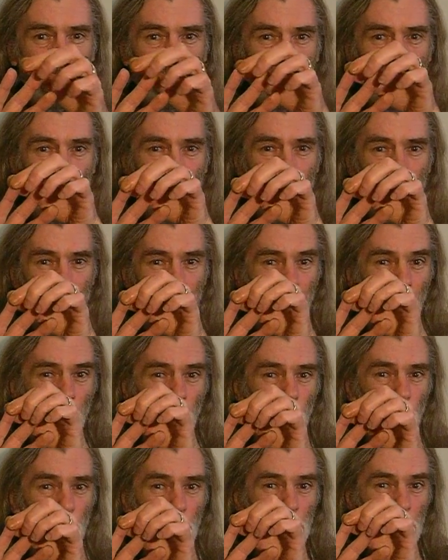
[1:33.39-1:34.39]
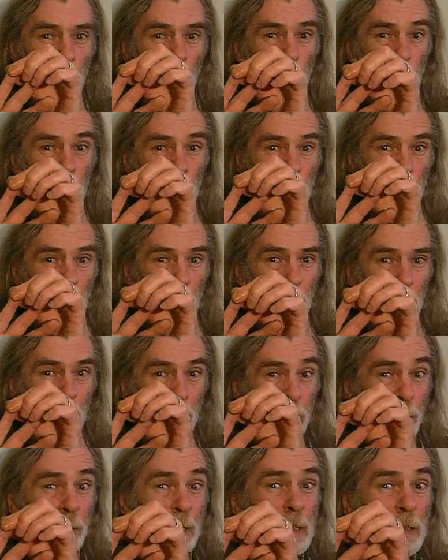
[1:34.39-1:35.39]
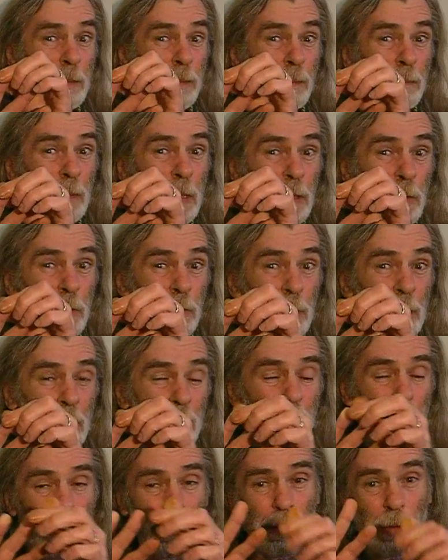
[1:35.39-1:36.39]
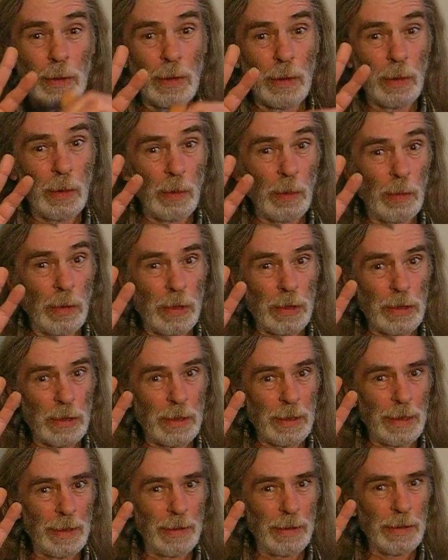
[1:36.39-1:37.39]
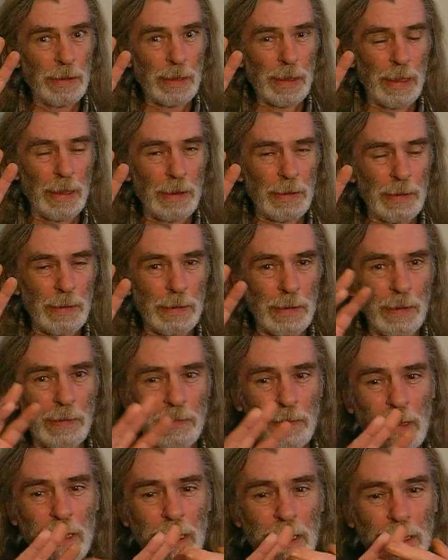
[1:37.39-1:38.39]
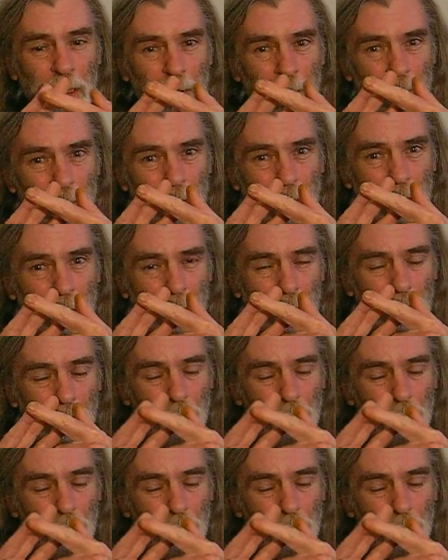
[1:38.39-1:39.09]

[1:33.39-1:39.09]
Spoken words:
and of the Holy Ghost, the great mystery, which in this case is the feeling finger.